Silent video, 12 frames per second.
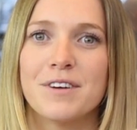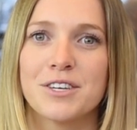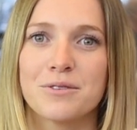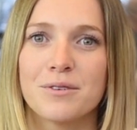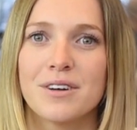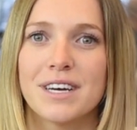
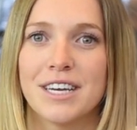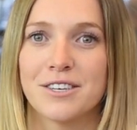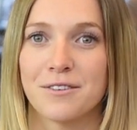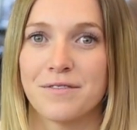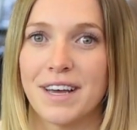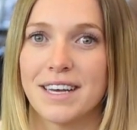visual
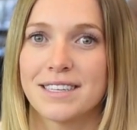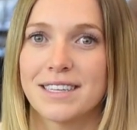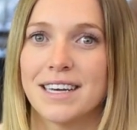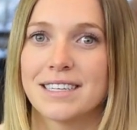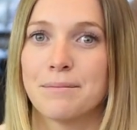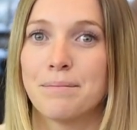interface
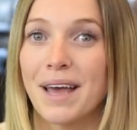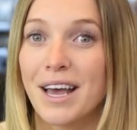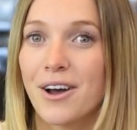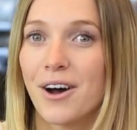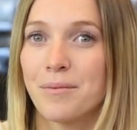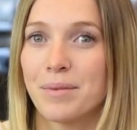is a bit
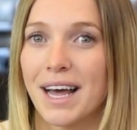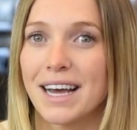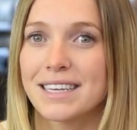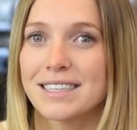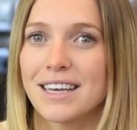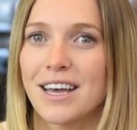
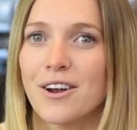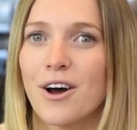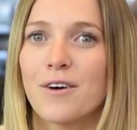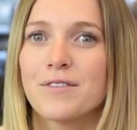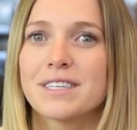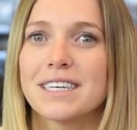complex, it
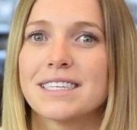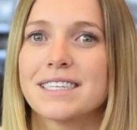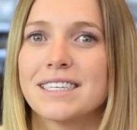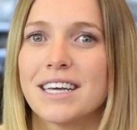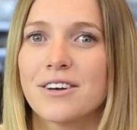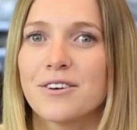offers a
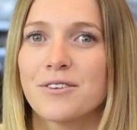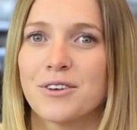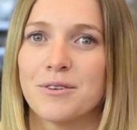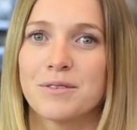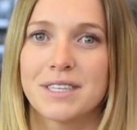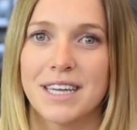
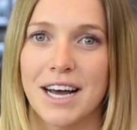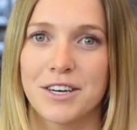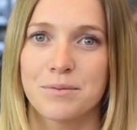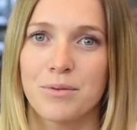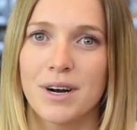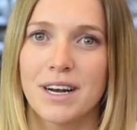single-use
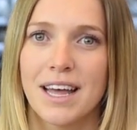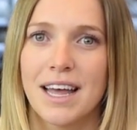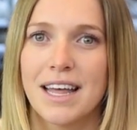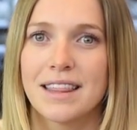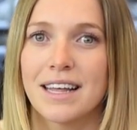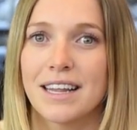dashboard
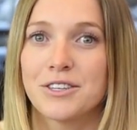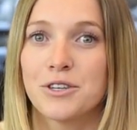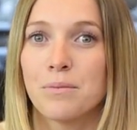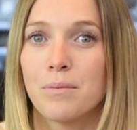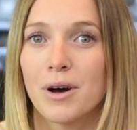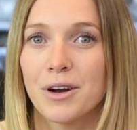that lets
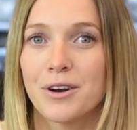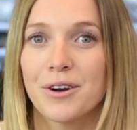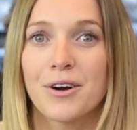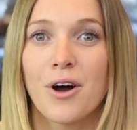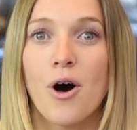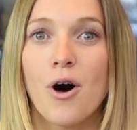you
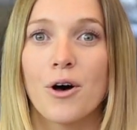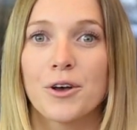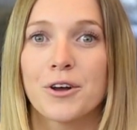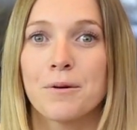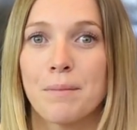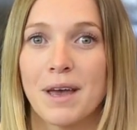monitor all
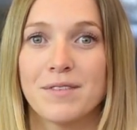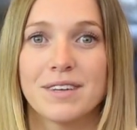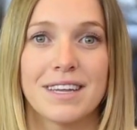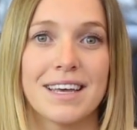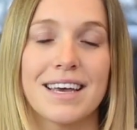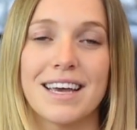your Mavenlink